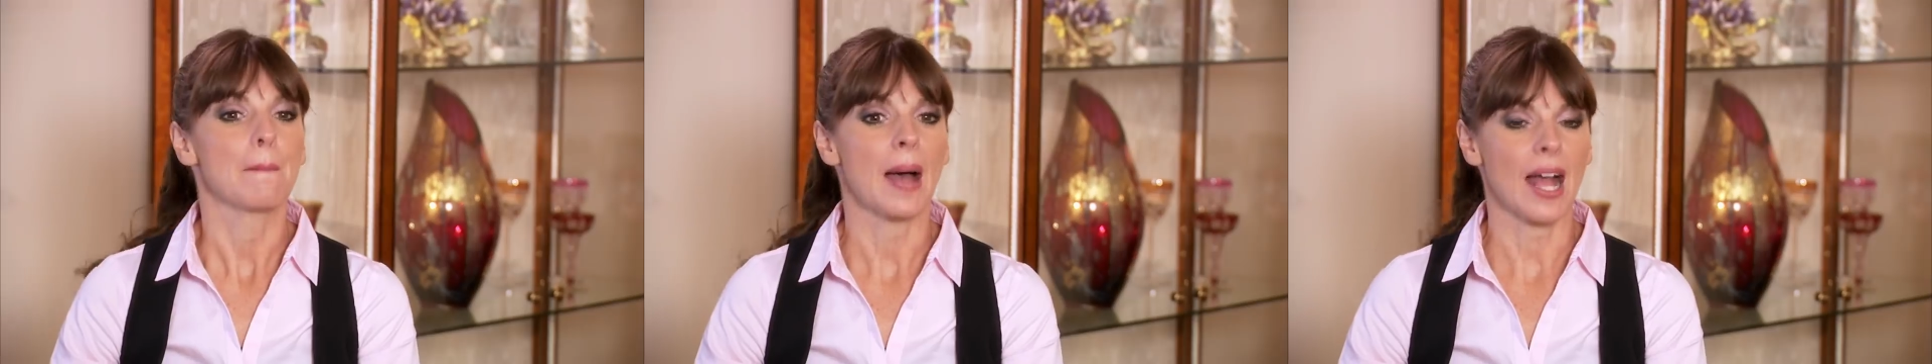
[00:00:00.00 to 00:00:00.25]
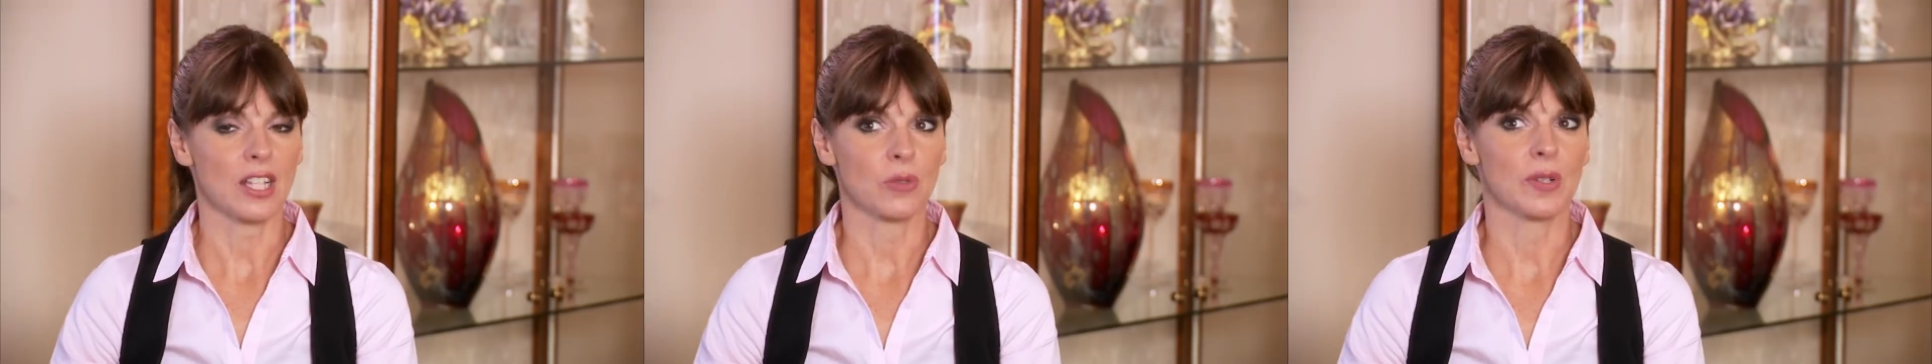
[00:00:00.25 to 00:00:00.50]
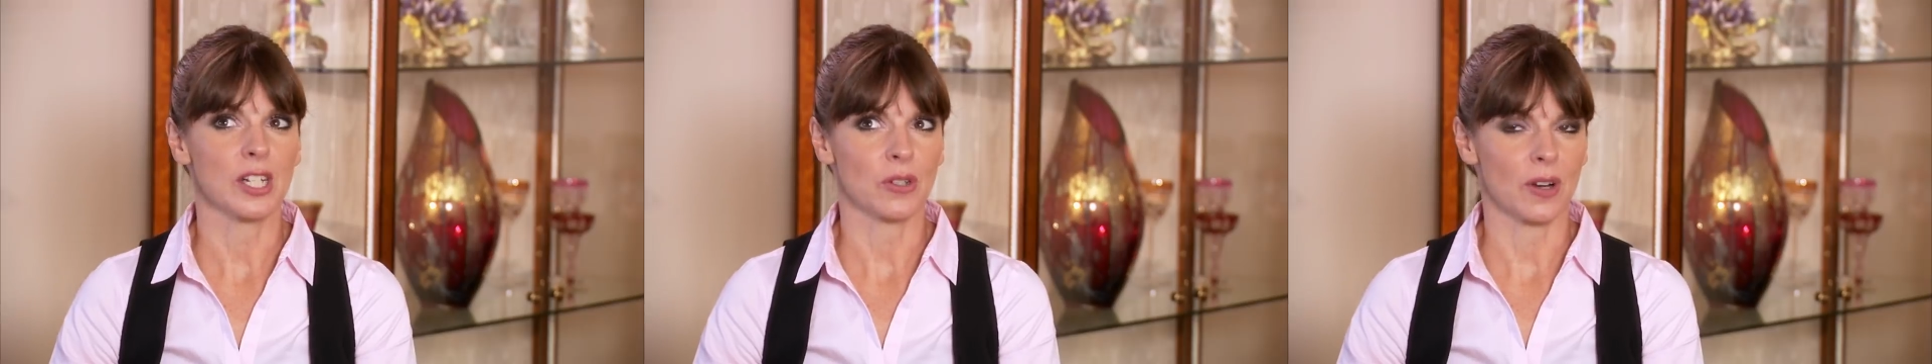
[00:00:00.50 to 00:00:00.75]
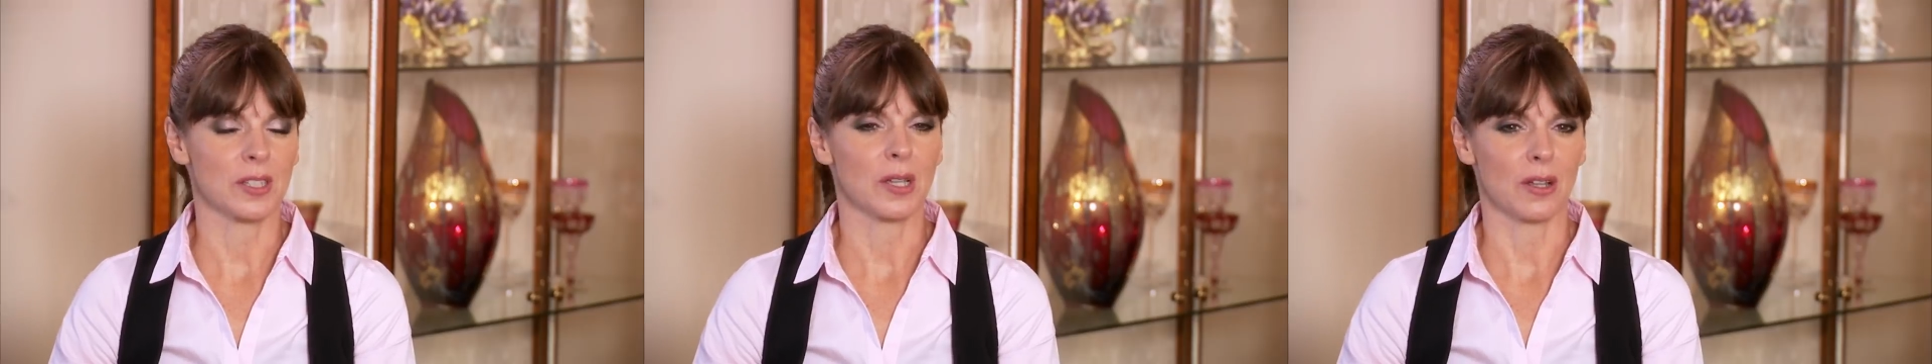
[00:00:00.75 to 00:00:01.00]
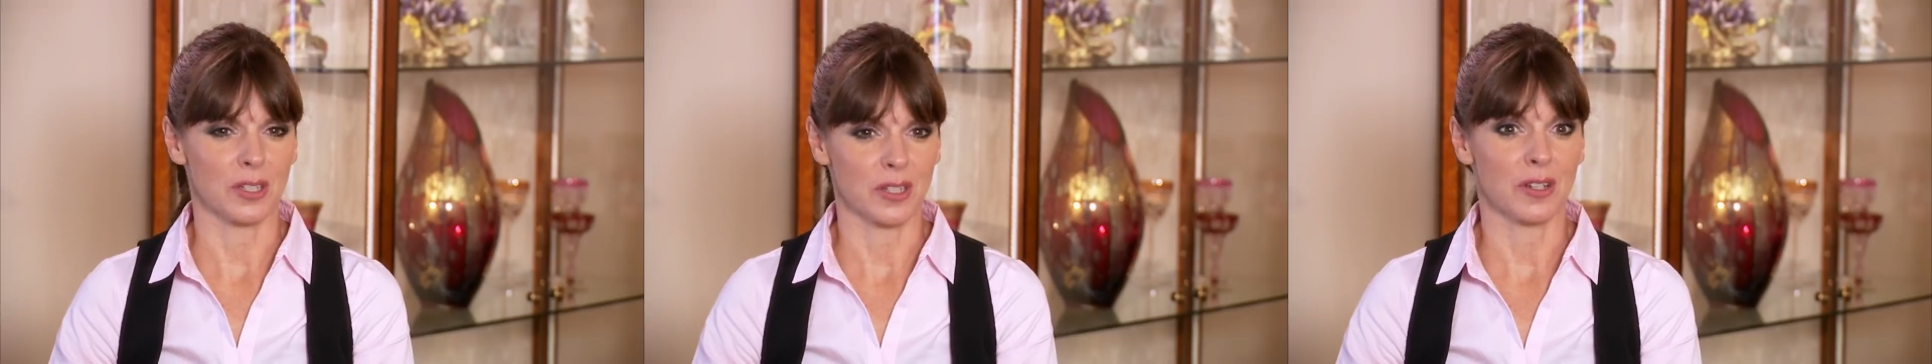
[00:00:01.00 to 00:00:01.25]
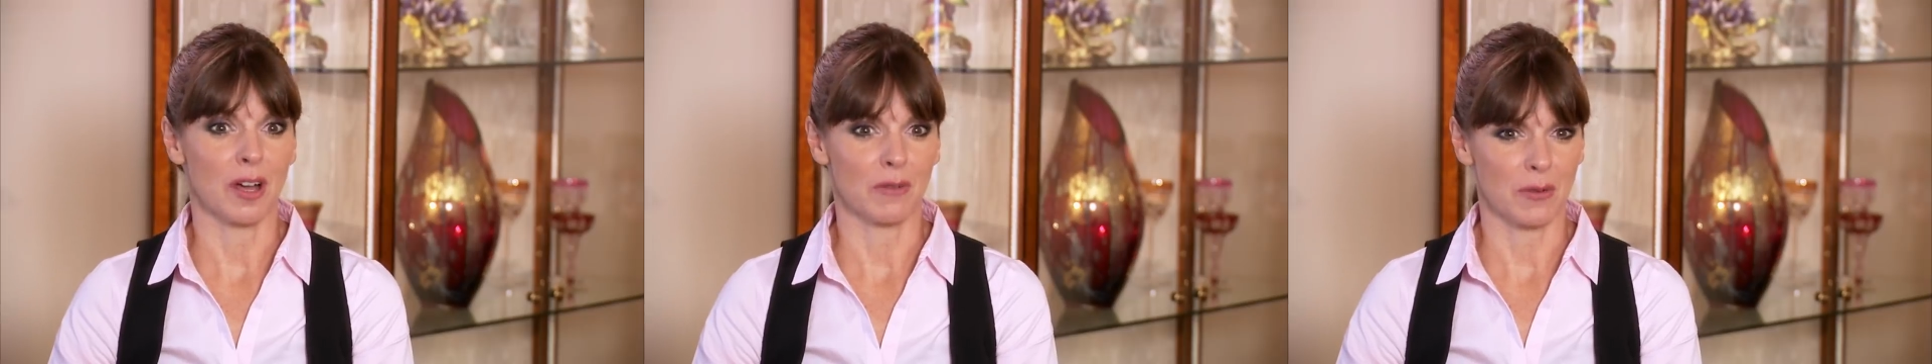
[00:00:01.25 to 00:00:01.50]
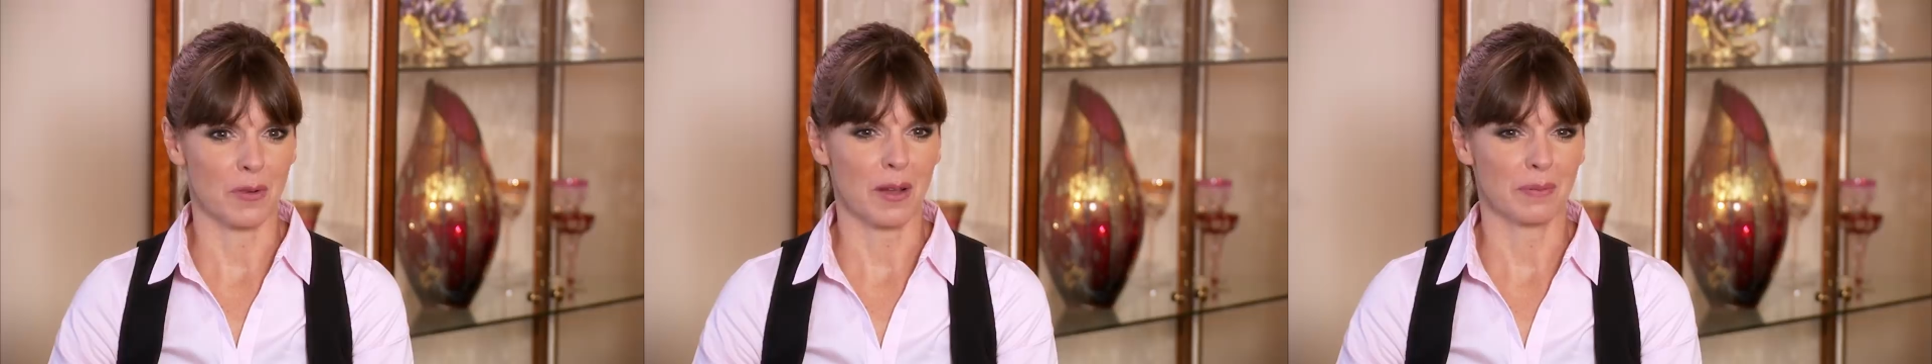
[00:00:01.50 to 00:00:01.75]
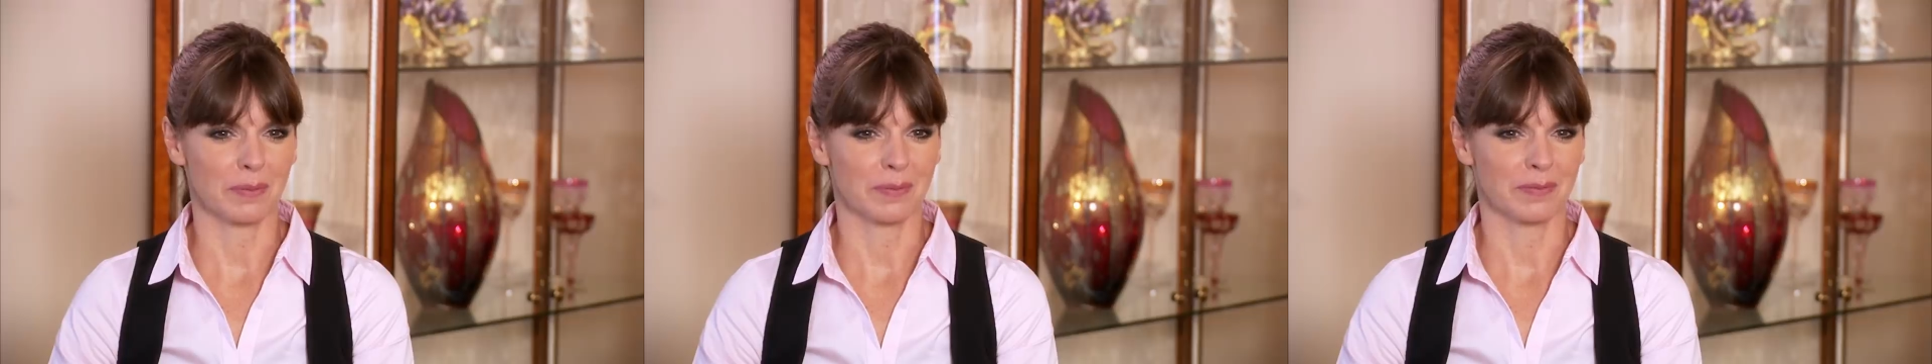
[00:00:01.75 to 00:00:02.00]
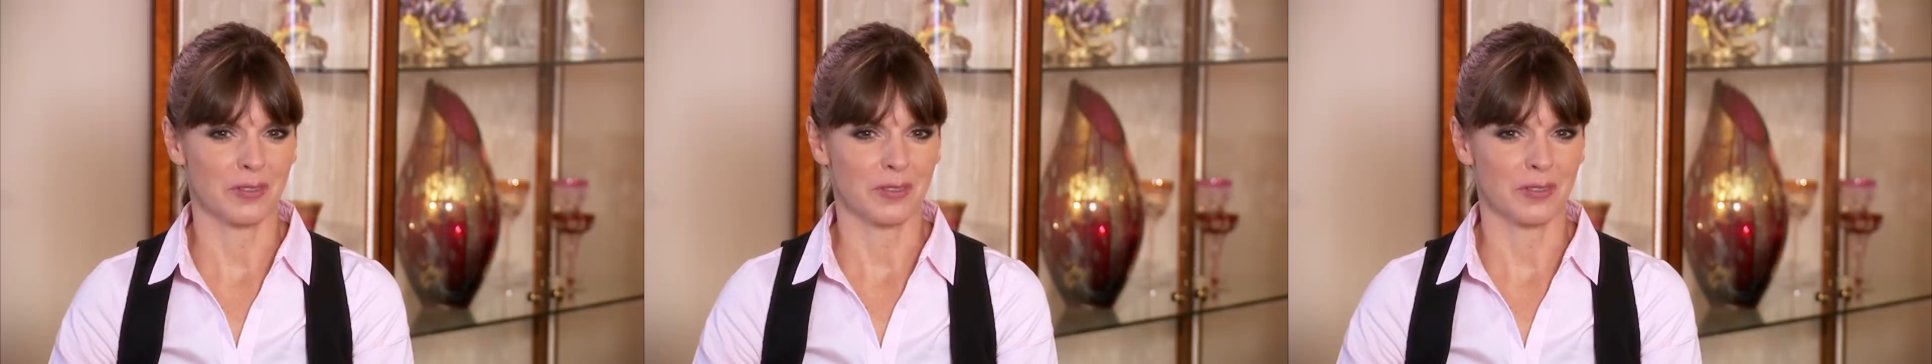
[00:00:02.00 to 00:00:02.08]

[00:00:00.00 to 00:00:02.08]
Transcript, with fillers: Max really tries hard to cover up